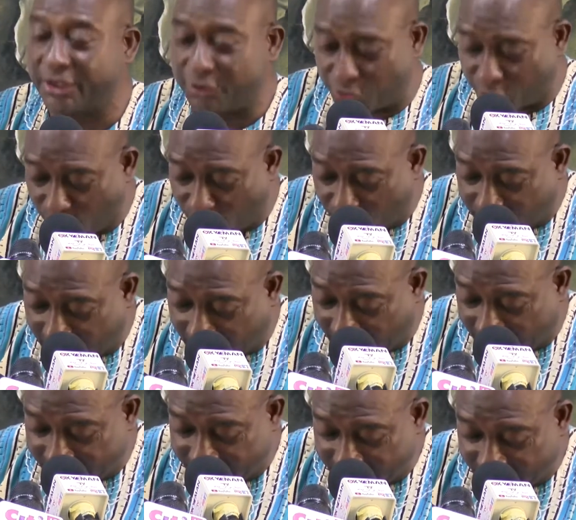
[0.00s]
to
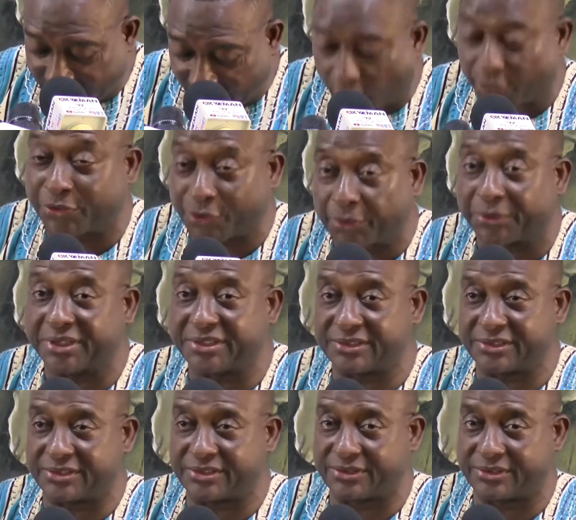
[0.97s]
local
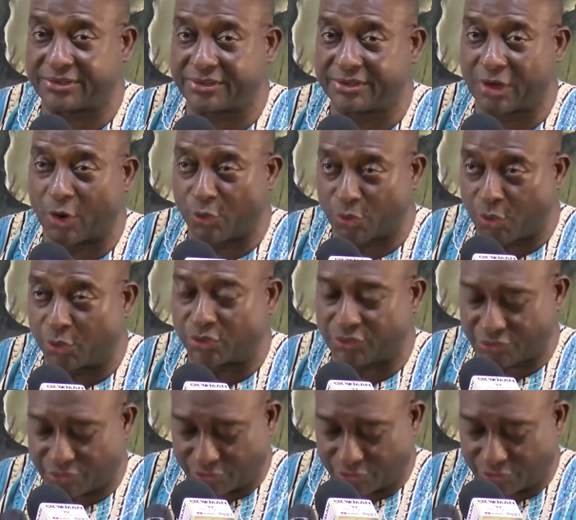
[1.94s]
authorities, unquote.